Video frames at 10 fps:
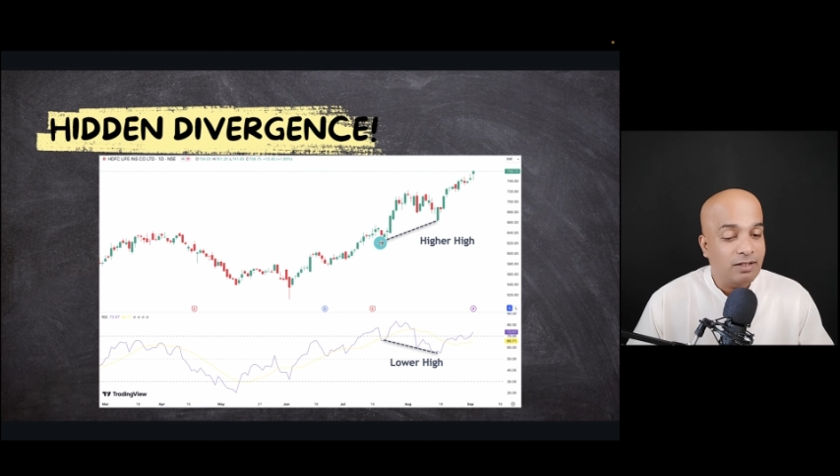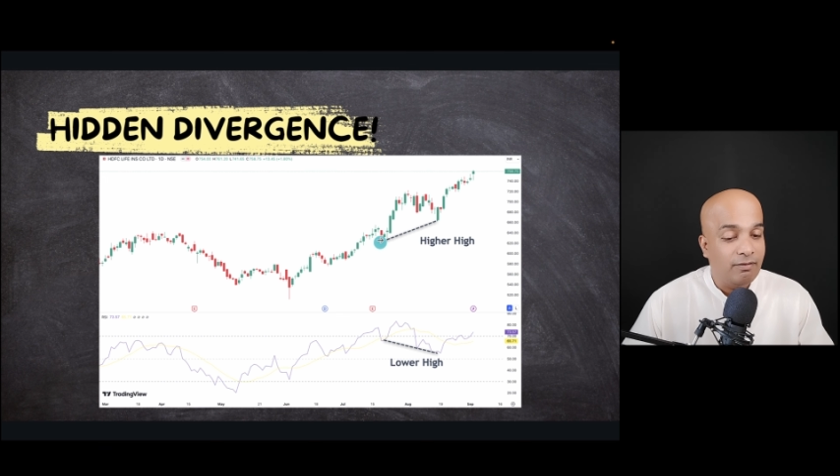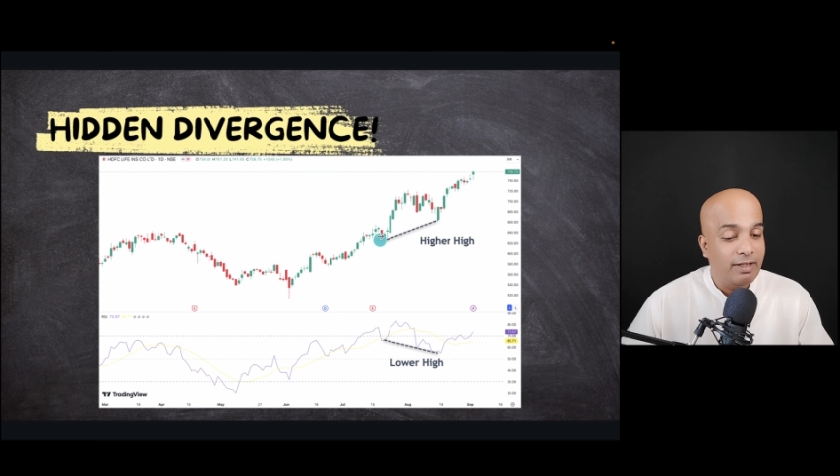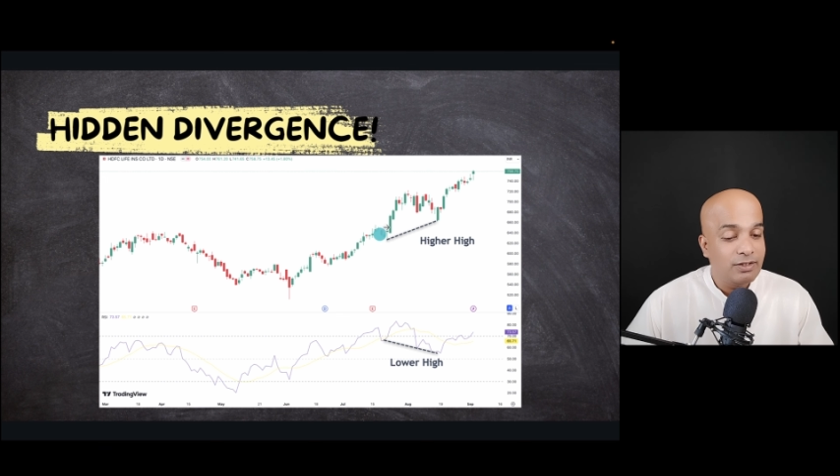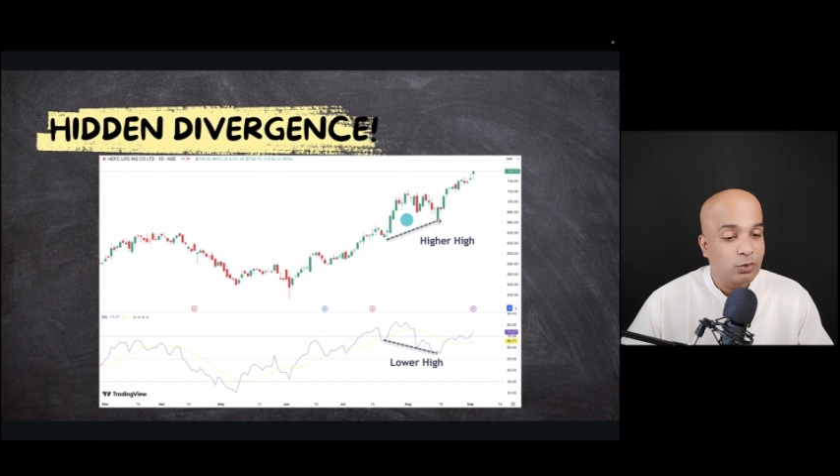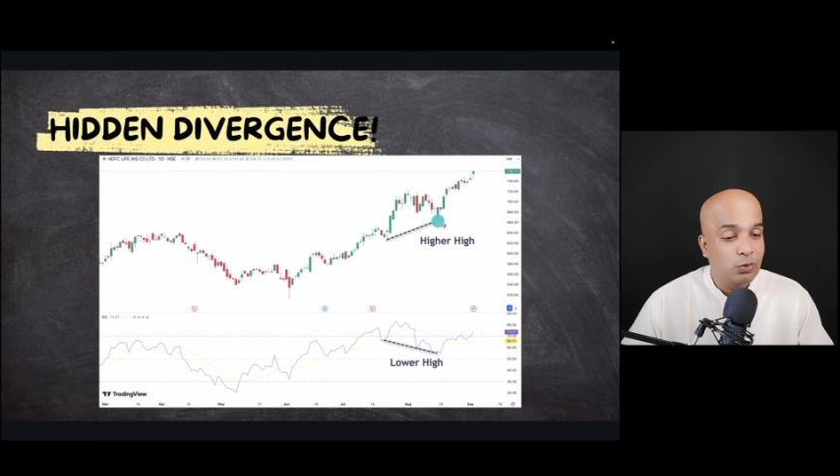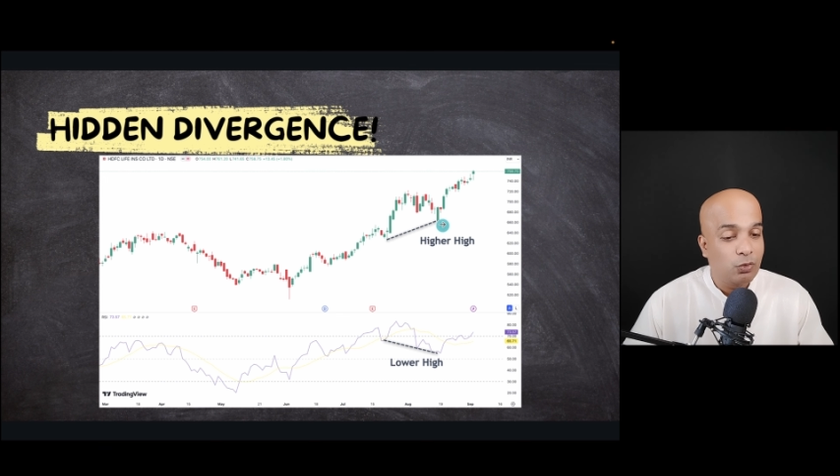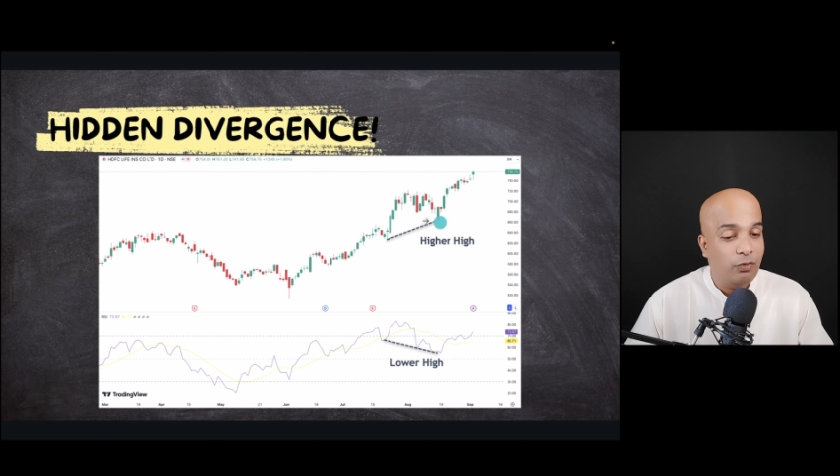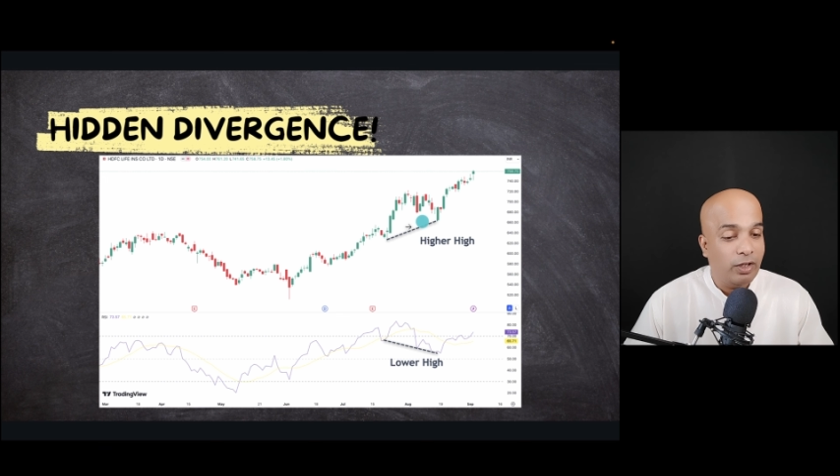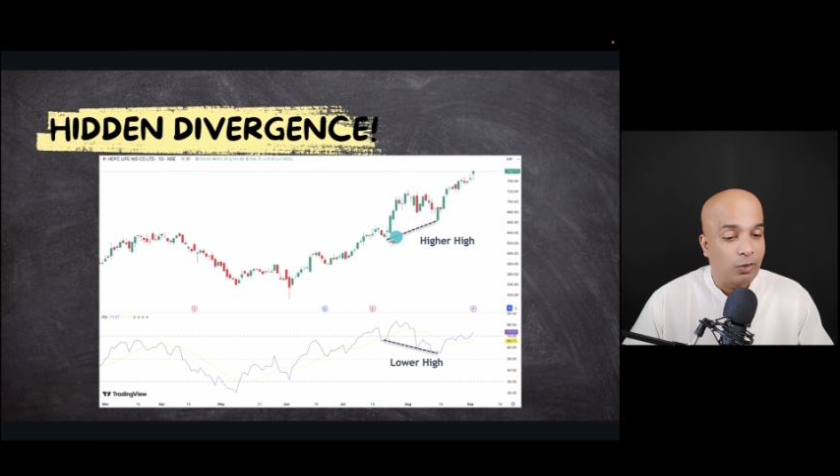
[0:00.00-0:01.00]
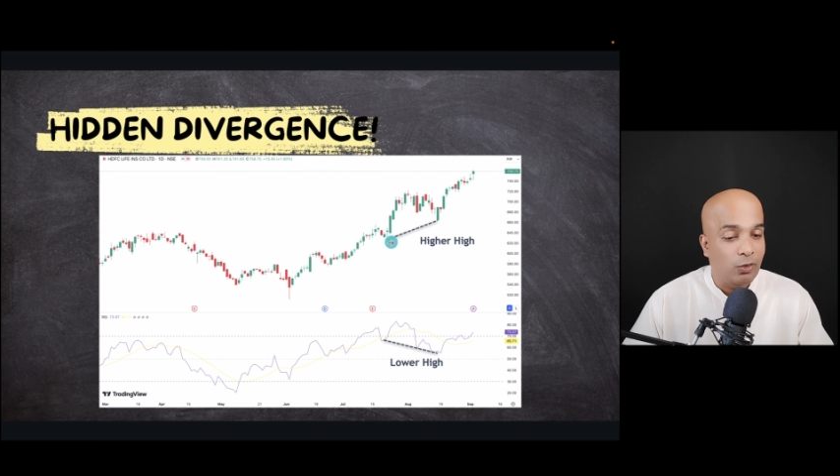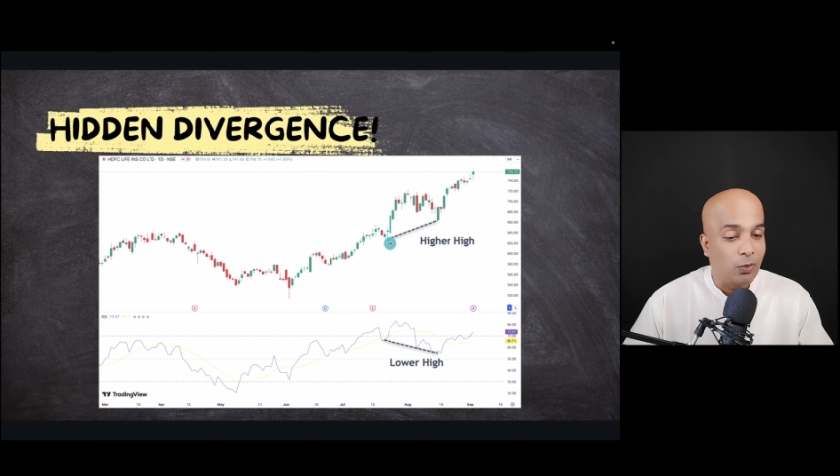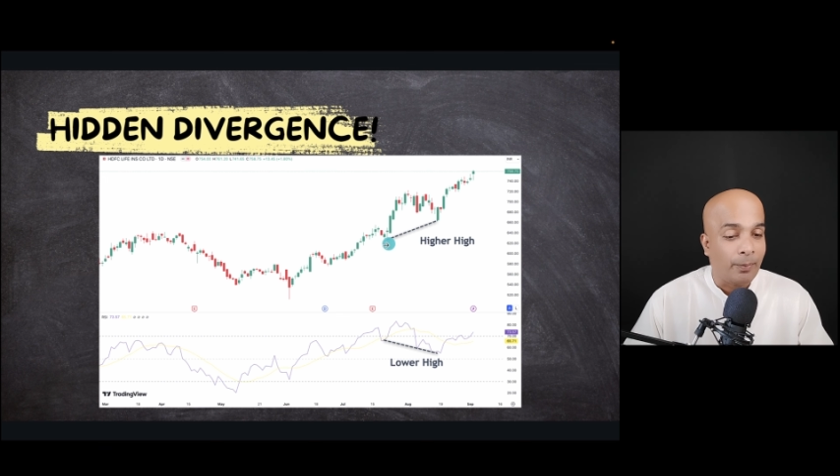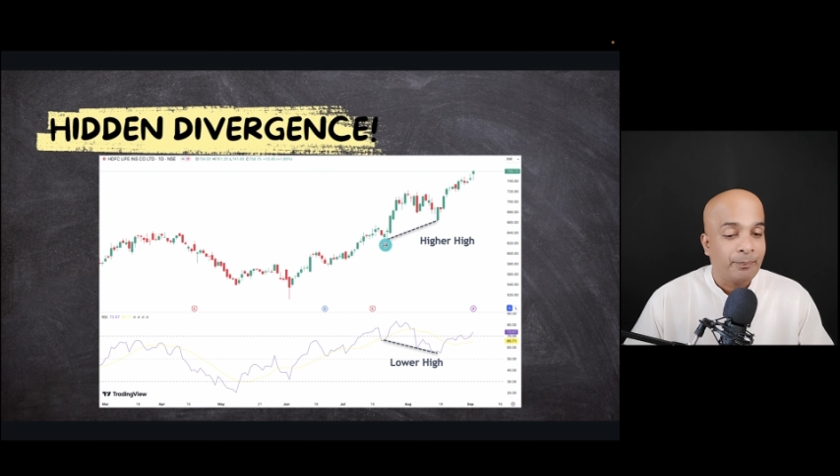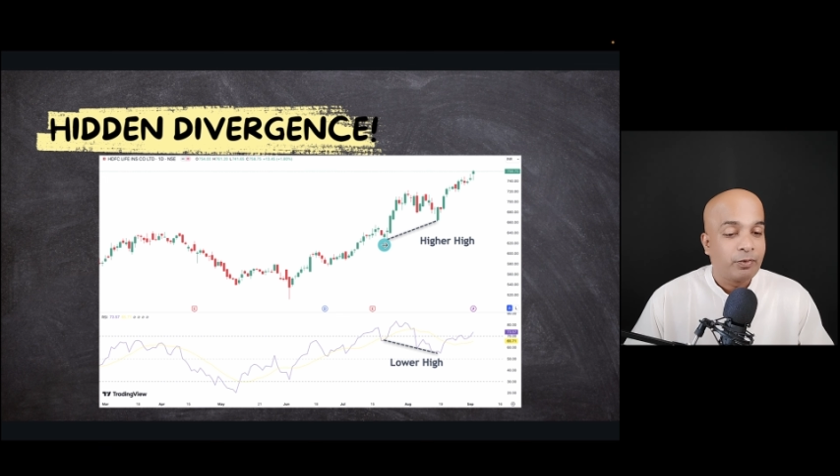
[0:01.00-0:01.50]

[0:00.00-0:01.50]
always look for low.